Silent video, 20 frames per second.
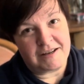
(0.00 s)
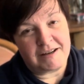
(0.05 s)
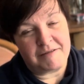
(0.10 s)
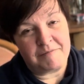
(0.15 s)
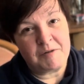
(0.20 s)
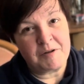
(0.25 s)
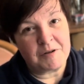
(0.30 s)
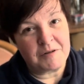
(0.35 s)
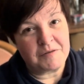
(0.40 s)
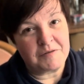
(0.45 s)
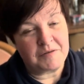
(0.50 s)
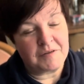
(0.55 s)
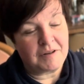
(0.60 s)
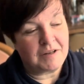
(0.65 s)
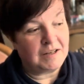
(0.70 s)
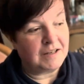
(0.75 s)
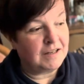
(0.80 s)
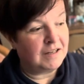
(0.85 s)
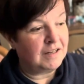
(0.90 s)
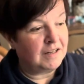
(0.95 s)
I'm
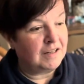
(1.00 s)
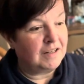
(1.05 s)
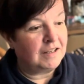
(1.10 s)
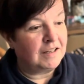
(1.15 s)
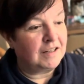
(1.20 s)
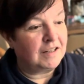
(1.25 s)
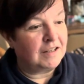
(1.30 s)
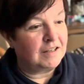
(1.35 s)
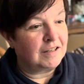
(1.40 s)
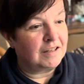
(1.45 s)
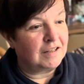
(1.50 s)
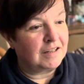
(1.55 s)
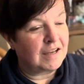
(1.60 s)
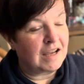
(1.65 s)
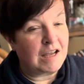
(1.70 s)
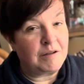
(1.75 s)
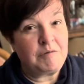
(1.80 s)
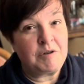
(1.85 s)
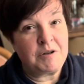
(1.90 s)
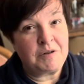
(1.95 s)

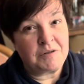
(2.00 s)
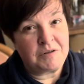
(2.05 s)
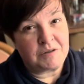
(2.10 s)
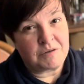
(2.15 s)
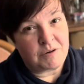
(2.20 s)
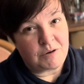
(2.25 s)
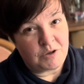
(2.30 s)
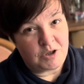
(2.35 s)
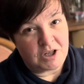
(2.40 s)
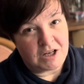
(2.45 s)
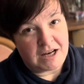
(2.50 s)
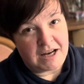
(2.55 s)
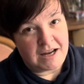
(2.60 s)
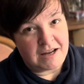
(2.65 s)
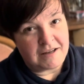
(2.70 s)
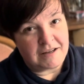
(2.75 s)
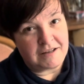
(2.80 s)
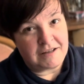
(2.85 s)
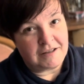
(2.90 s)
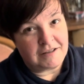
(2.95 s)
a good
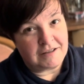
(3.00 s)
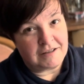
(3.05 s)
crocheter.